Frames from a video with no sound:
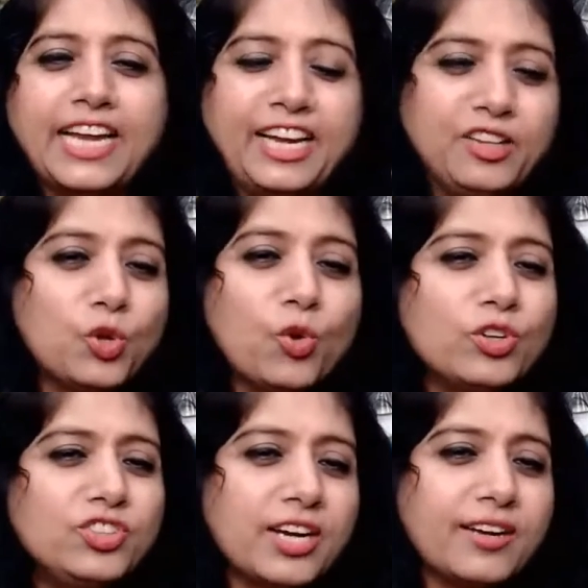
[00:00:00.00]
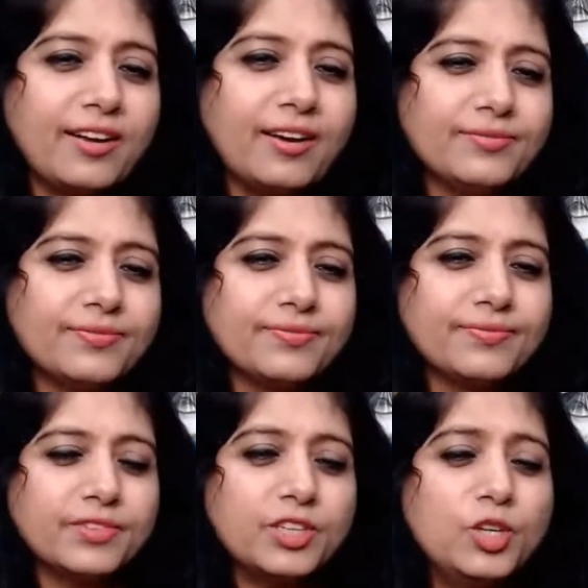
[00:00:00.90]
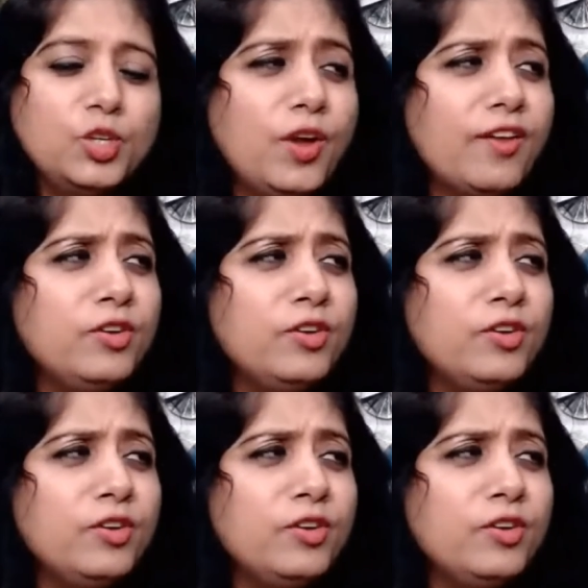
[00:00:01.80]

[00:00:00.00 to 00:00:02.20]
In throat chakra, you